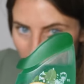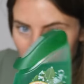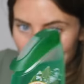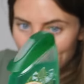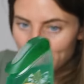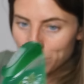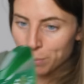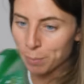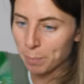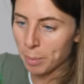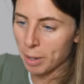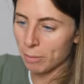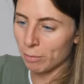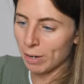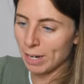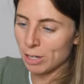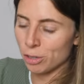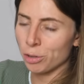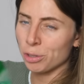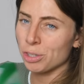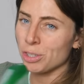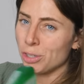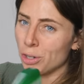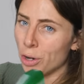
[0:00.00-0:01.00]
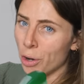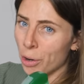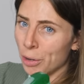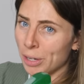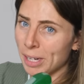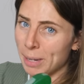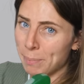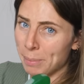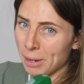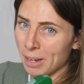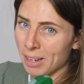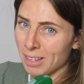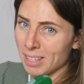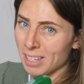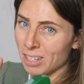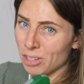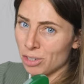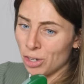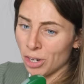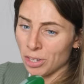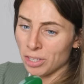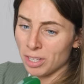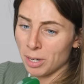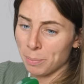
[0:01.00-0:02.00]
like this one by Radox, not only because it's
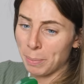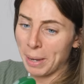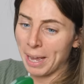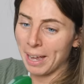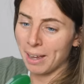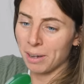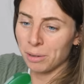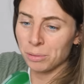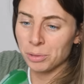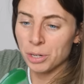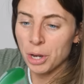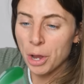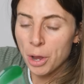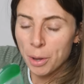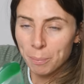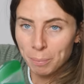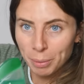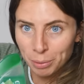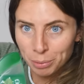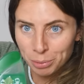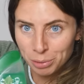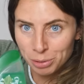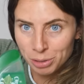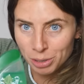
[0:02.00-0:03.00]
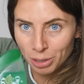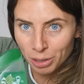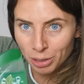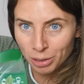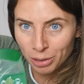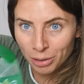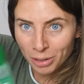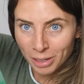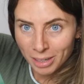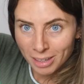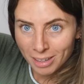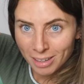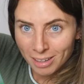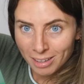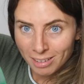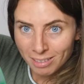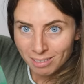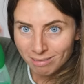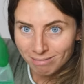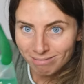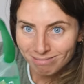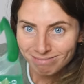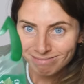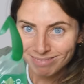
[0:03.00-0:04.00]
just a pound, but also
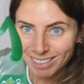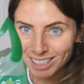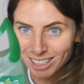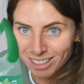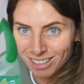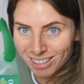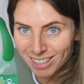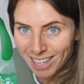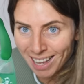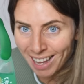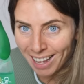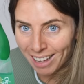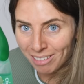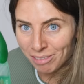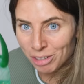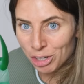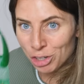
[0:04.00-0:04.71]
it does that.